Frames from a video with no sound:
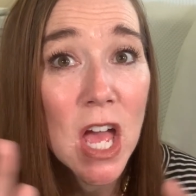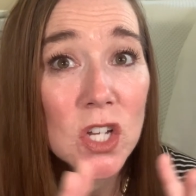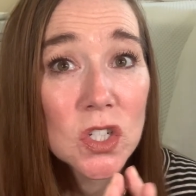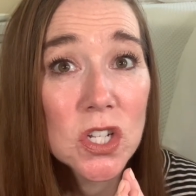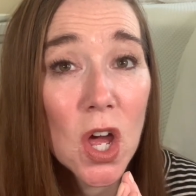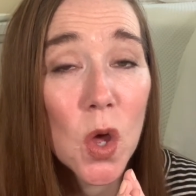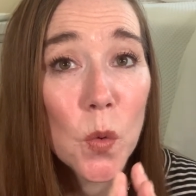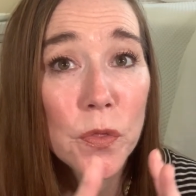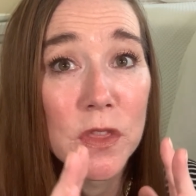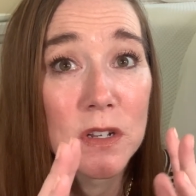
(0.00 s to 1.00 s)

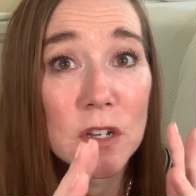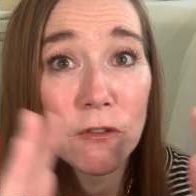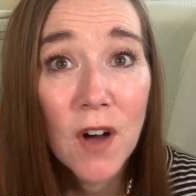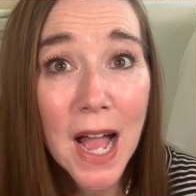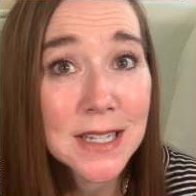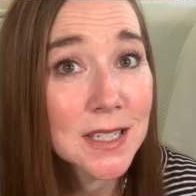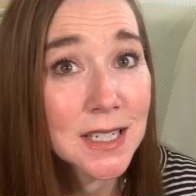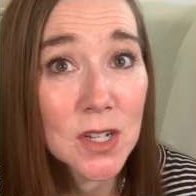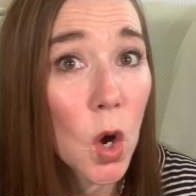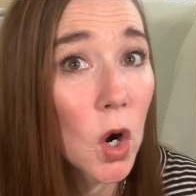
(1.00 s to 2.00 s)
So the
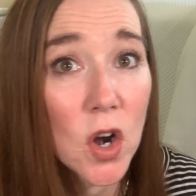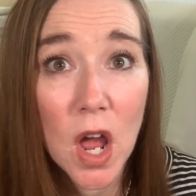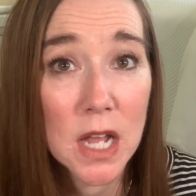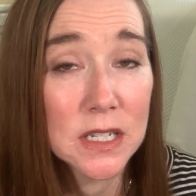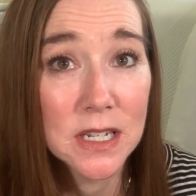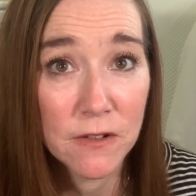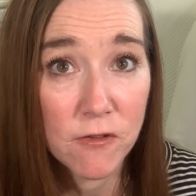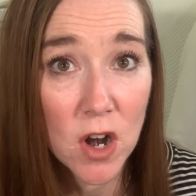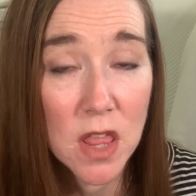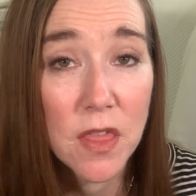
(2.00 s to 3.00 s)
devices are not different.